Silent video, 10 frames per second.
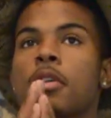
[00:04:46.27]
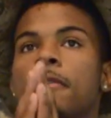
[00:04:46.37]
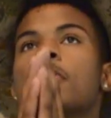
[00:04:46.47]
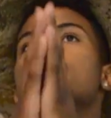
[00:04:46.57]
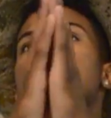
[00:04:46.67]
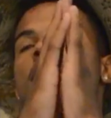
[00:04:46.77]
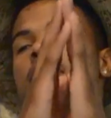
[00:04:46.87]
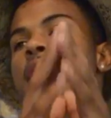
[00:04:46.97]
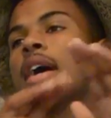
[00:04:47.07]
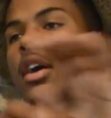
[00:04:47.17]
focusing on
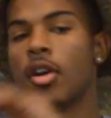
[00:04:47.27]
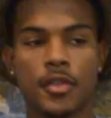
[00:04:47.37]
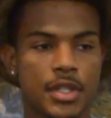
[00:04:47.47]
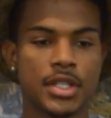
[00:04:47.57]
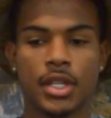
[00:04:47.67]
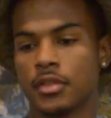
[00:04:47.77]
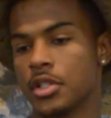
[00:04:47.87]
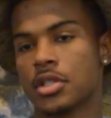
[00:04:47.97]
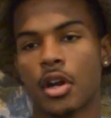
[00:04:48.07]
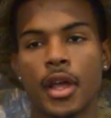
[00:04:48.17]
that, all this stuff
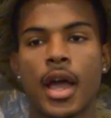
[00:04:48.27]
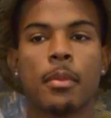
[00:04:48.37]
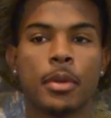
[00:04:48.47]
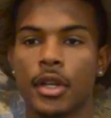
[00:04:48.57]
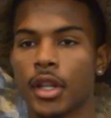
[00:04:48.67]
just started happening.